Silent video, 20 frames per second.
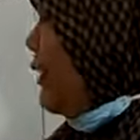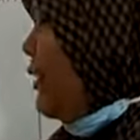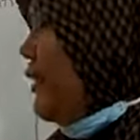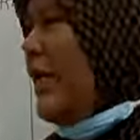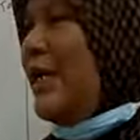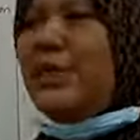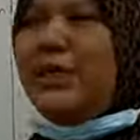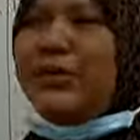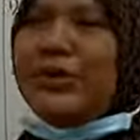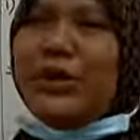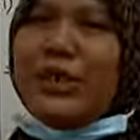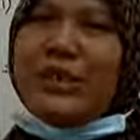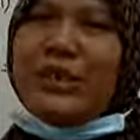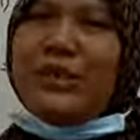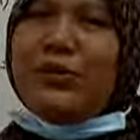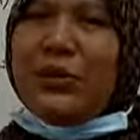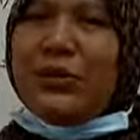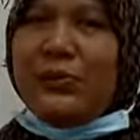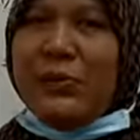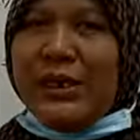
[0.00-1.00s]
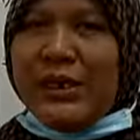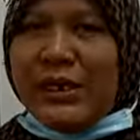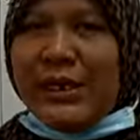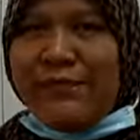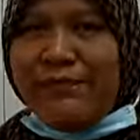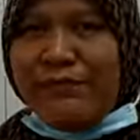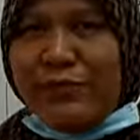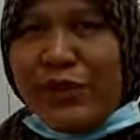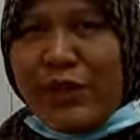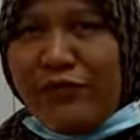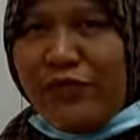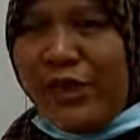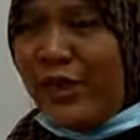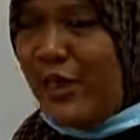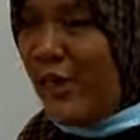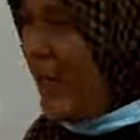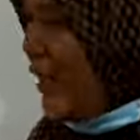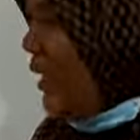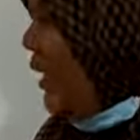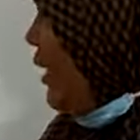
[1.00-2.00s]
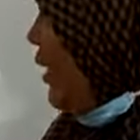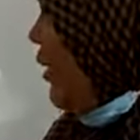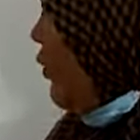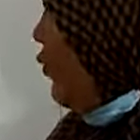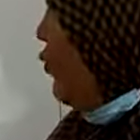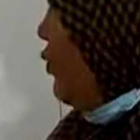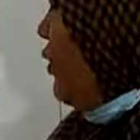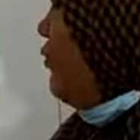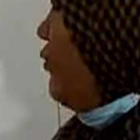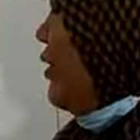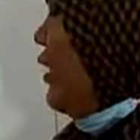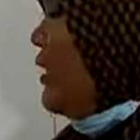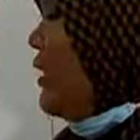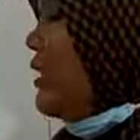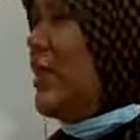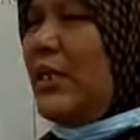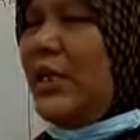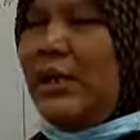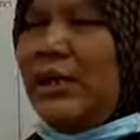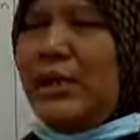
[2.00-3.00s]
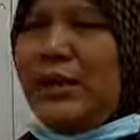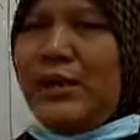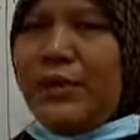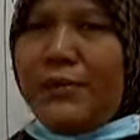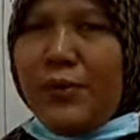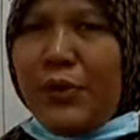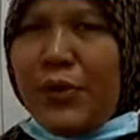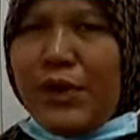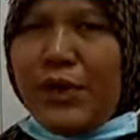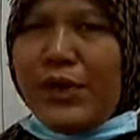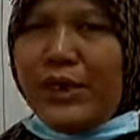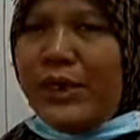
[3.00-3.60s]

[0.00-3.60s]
the acceleration will become different with this point.